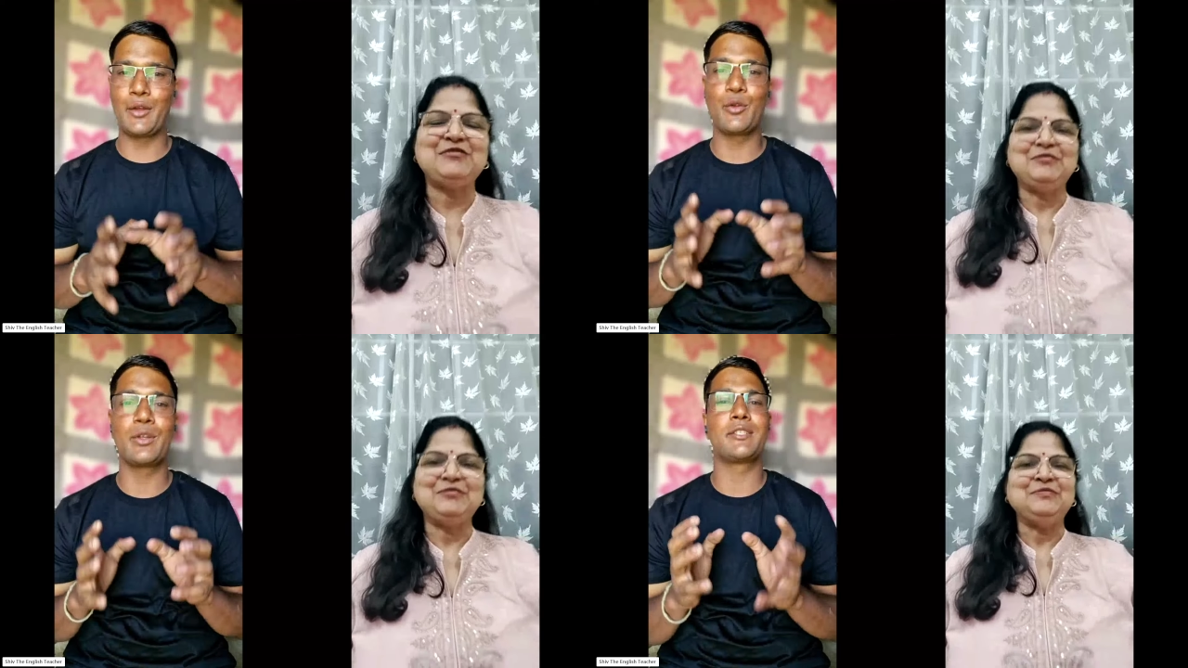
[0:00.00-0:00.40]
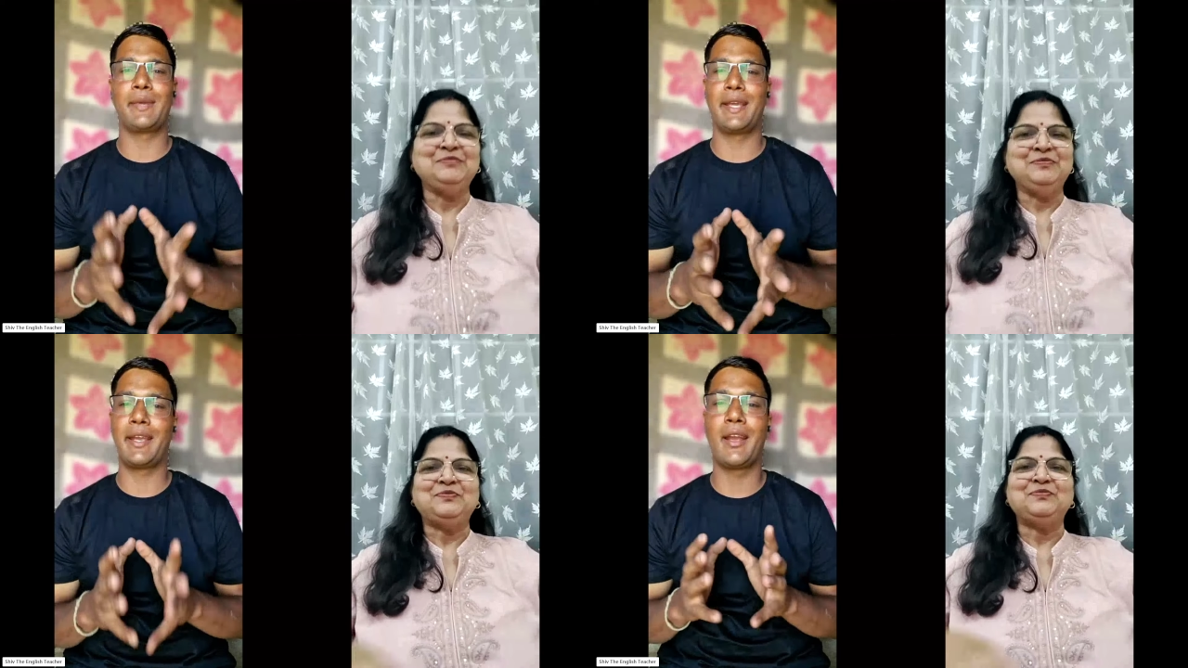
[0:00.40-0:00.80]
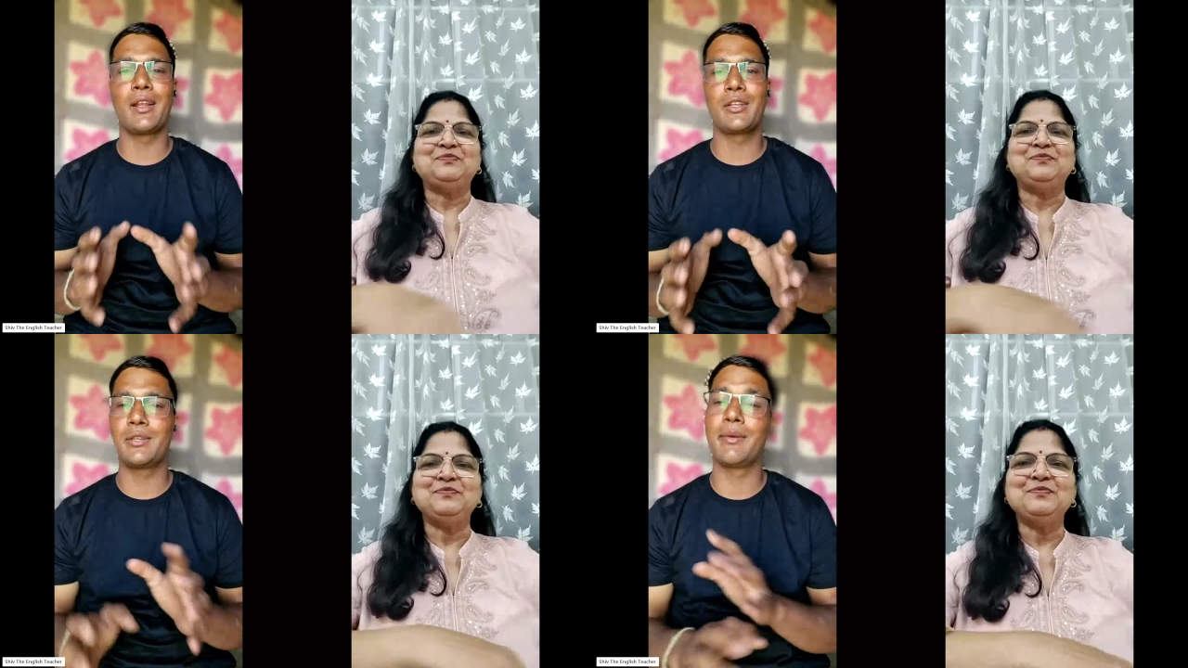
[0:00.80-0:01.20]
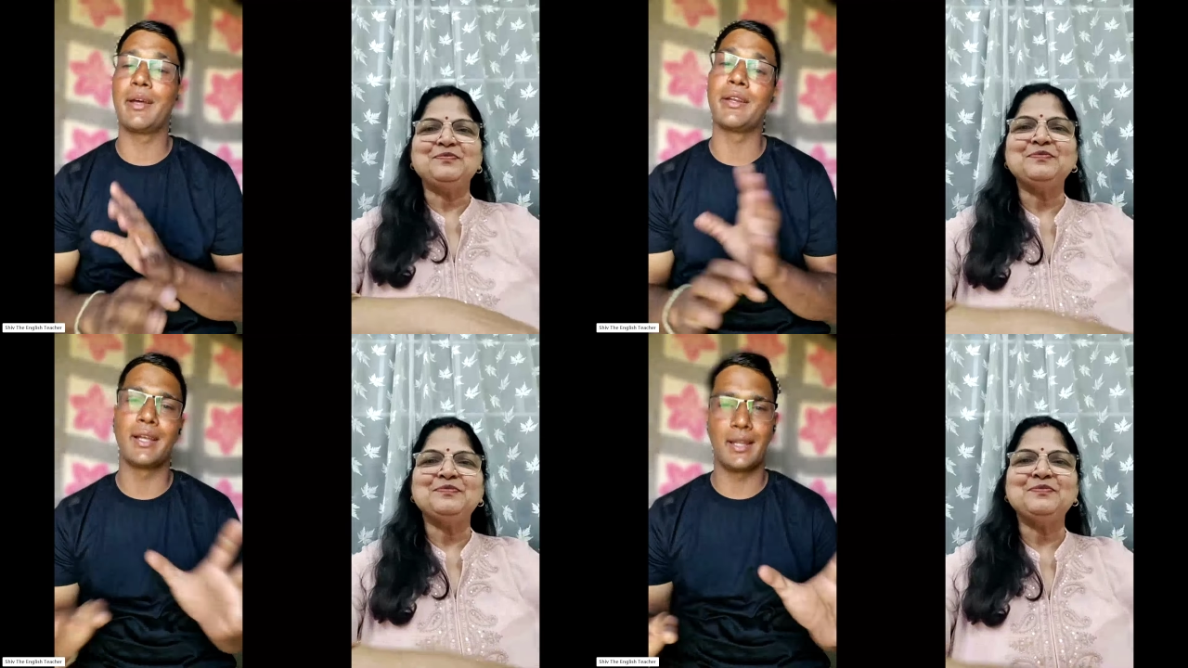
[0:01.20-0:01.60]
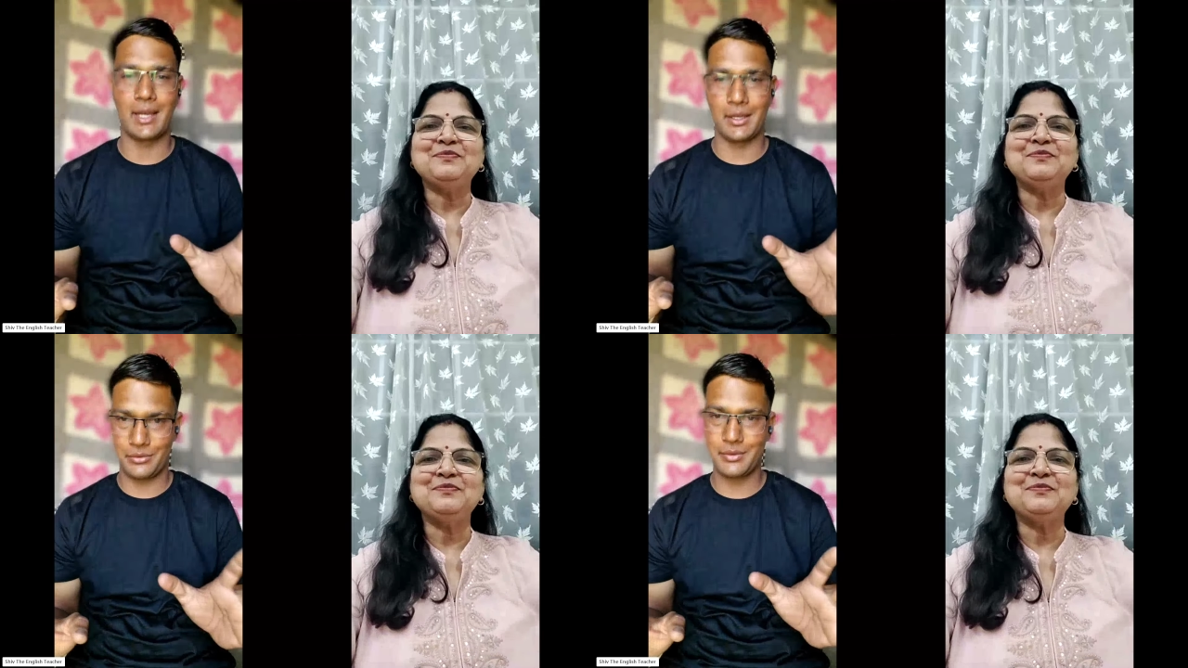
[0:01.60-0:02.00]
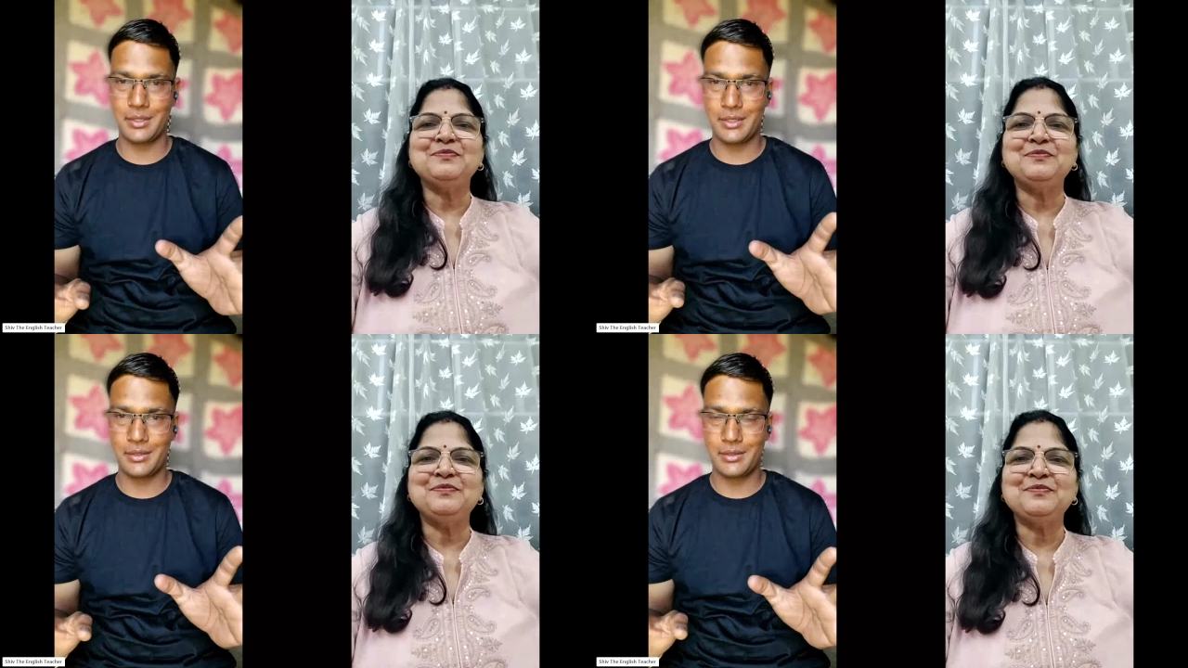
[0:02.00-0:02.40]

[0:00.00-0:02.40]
Speaker 1: I don't speak English in my real life